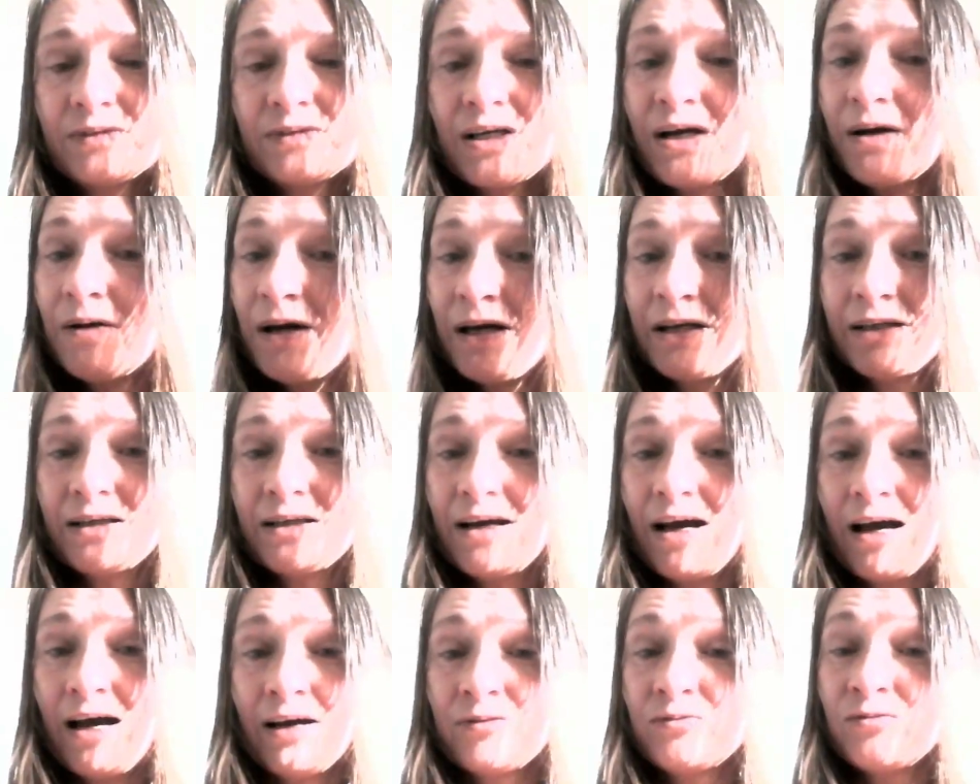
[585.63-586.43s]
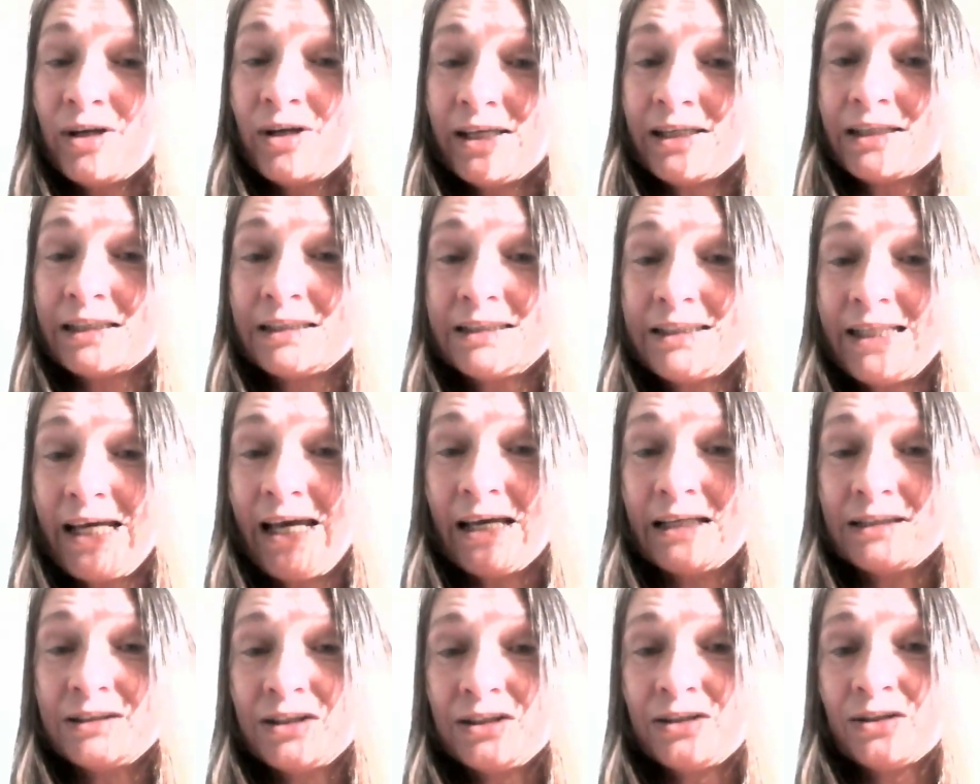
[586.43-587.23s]
I really
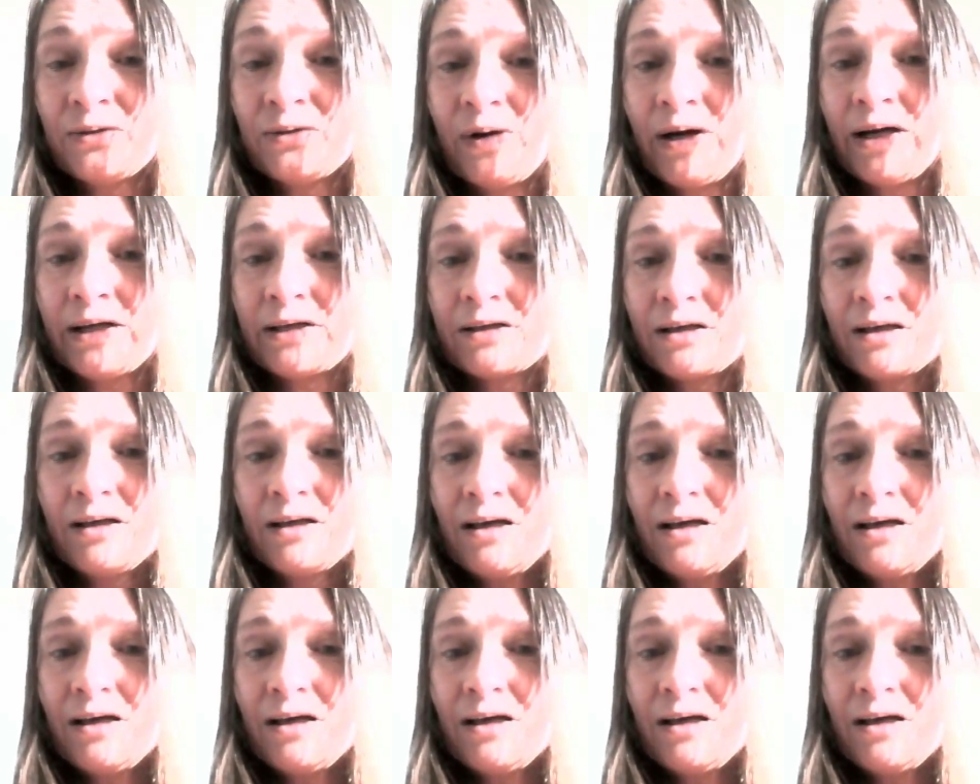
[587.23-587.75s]
did, you know. I